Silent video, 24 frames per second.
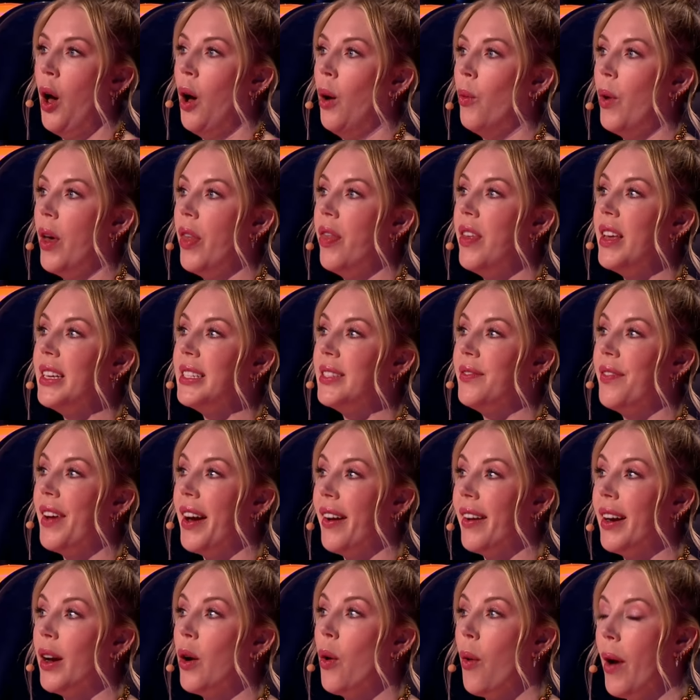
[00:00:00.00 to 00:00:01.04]
Well, this
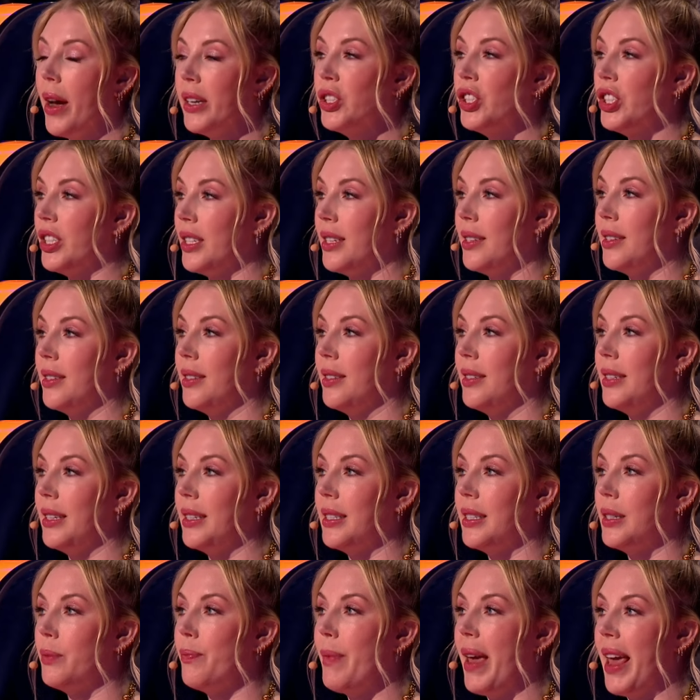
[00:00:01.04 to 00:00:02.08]
very question
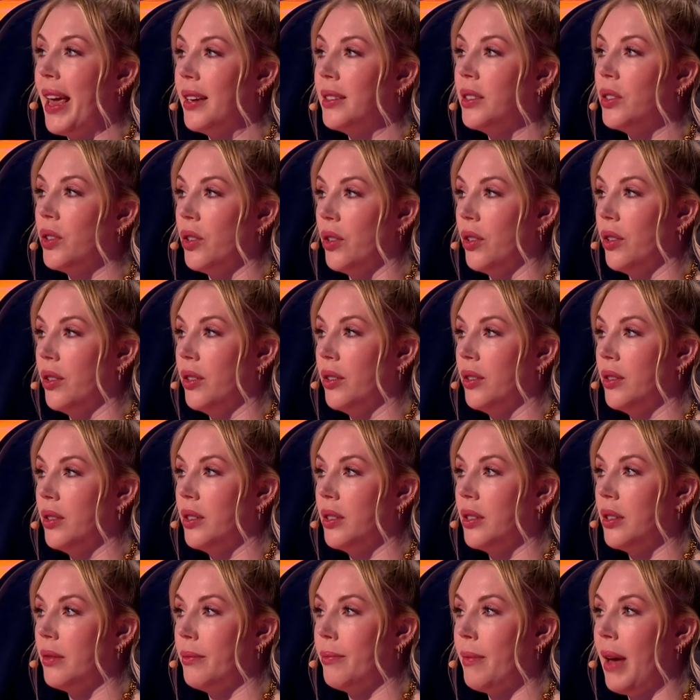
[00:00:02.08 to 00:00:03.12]

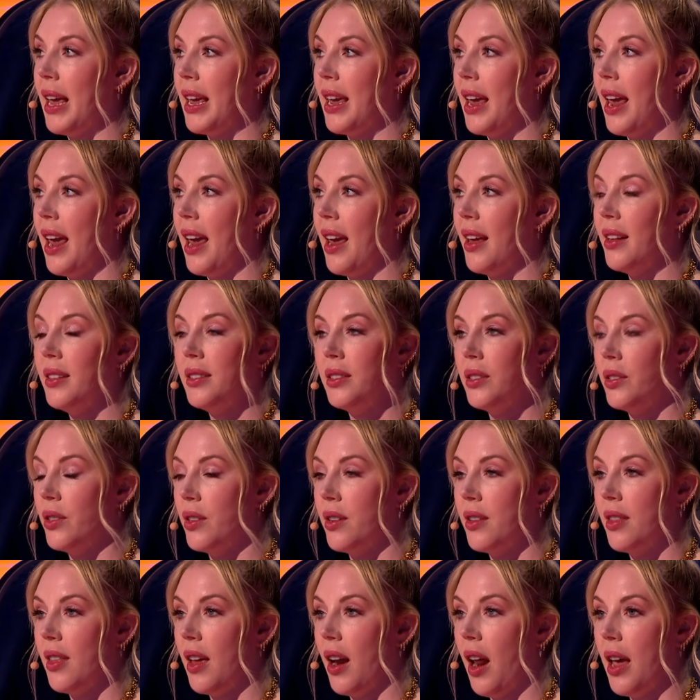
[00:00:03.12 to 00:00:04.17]
dismantles my
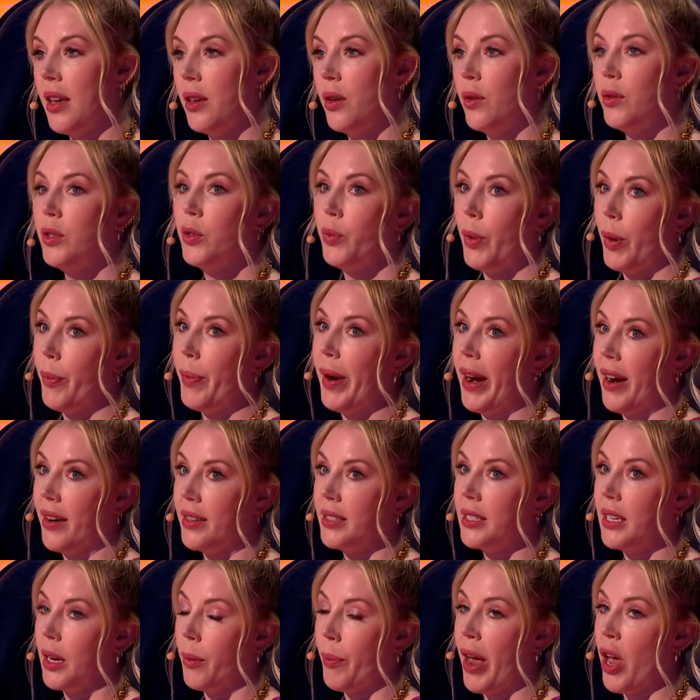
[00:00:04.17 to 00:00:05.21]
answer that I use when
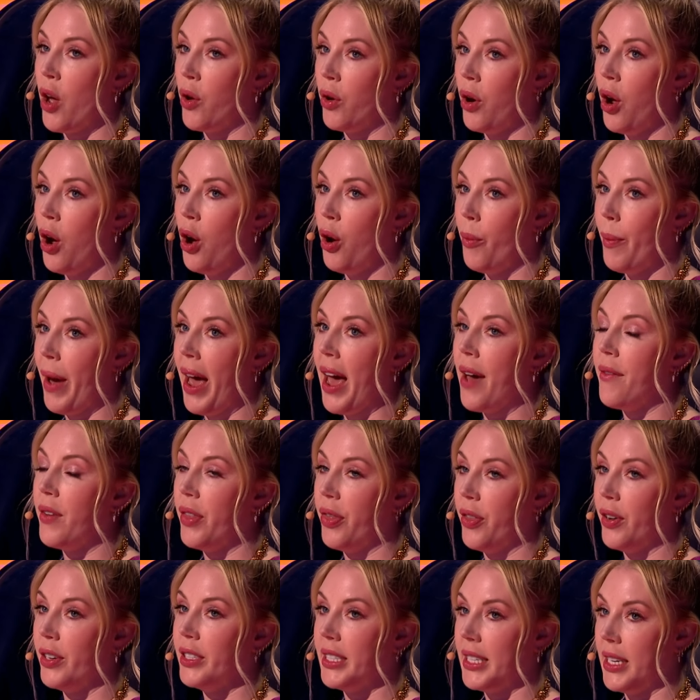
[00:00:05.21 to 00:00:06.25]
parenting in my own home. I have a
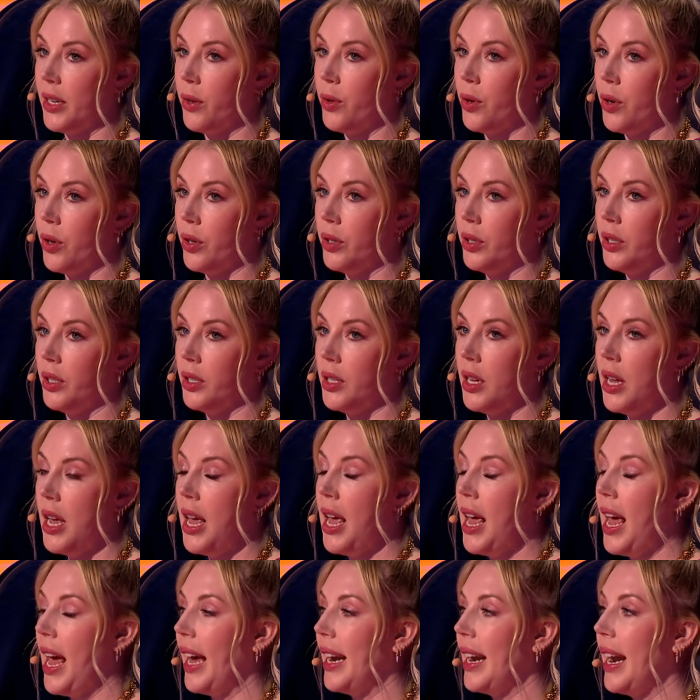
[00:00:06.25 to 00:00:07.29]
13-year-old,
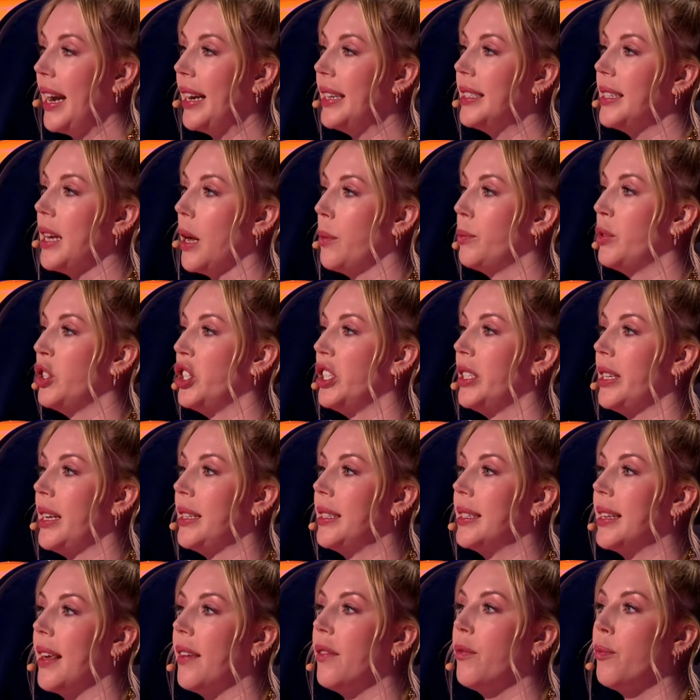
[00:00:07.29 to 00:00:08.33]
and anytime she says,
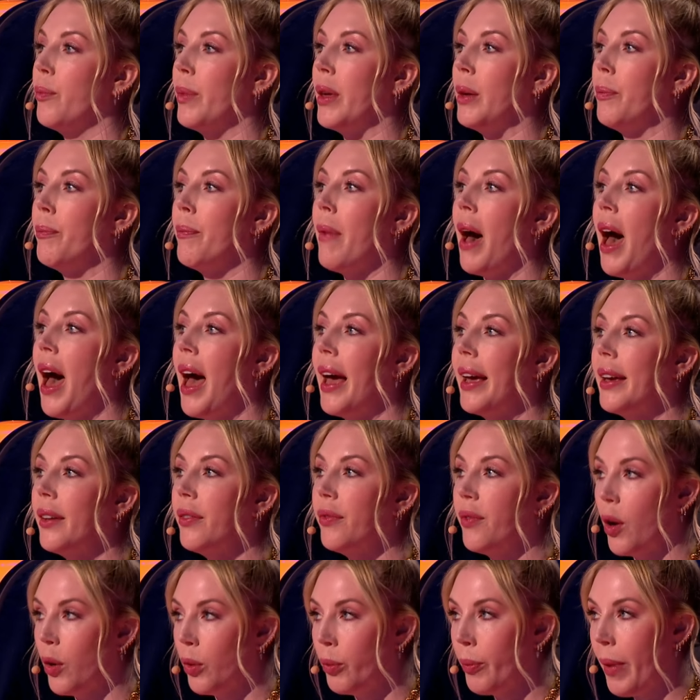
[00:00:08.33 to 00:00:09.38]
give me my
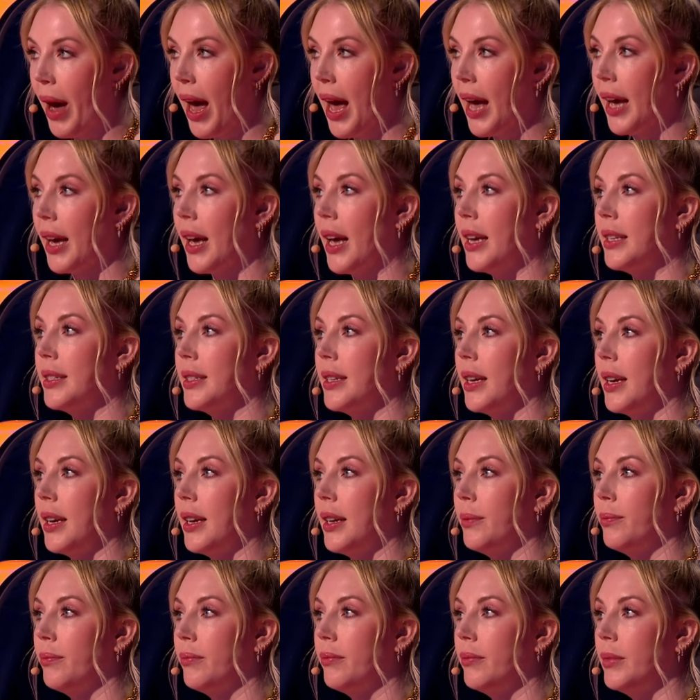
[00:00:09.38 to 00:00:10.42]
phone back, I
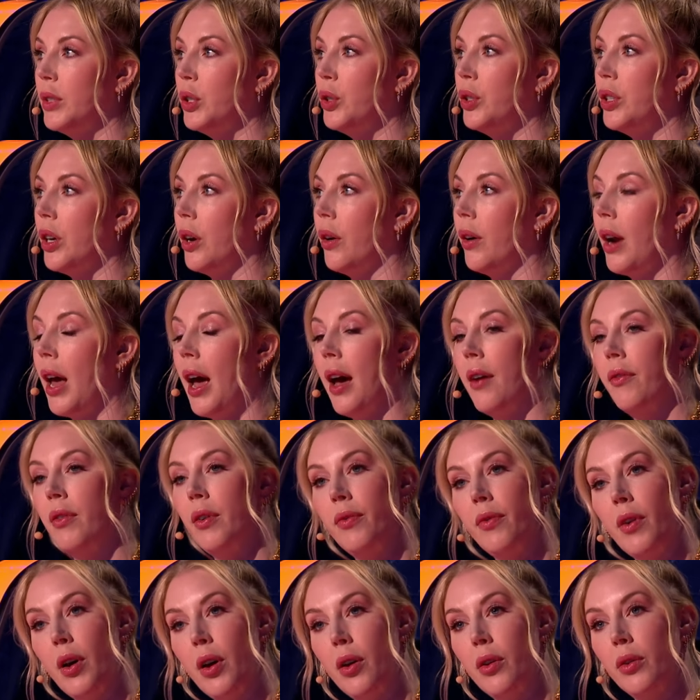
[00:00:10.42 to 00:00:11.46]
say, you don't have a
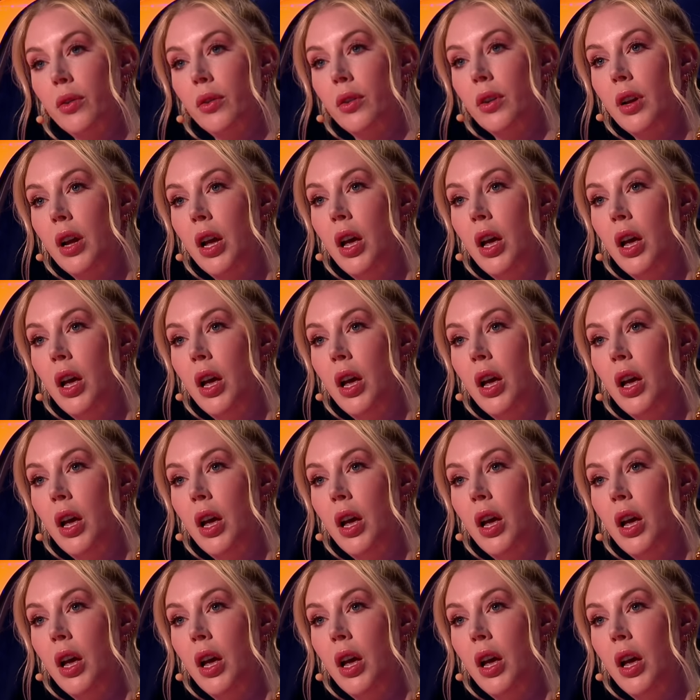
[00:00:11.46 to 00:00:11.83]
phone.